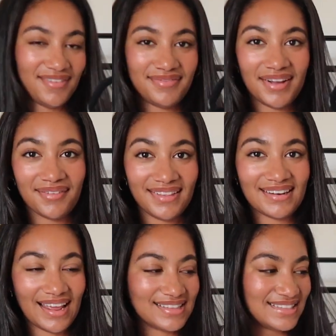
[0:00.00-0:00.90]
they fit really
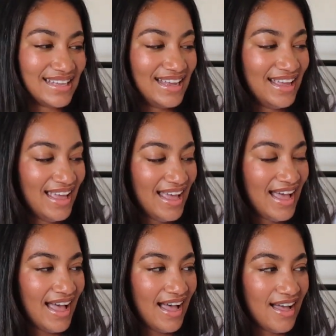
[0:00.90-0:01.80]
nicely.
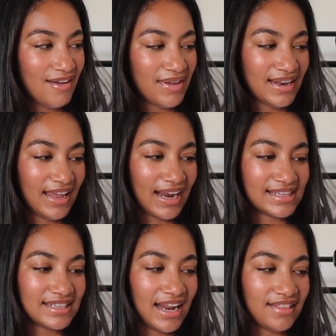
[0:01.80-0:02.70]
Um, and like
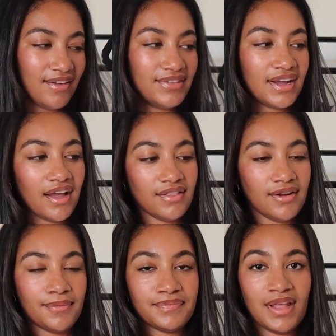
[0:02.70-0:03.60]
I said, I love the
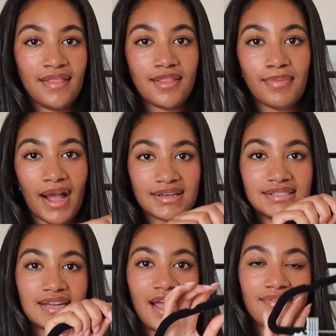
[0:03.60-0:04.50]
color. The back
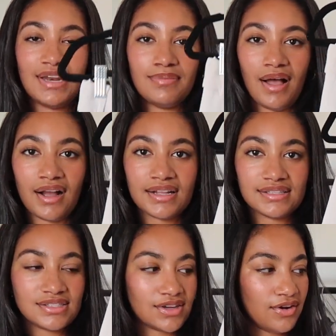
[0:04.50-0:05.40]
doesn't have any
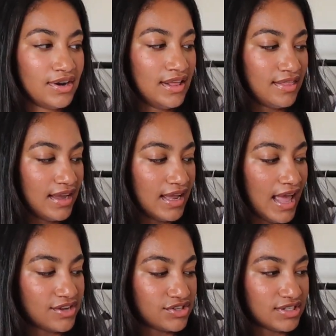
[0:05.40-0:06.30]
pockets or anything. It
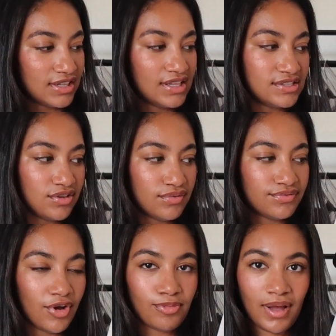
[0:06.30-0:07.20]
has just like these little
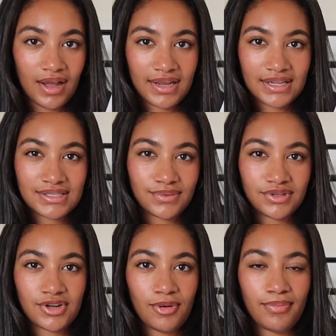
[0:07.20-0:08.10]
faux pockets
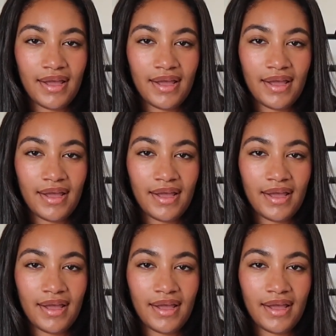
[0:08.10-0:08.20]
with no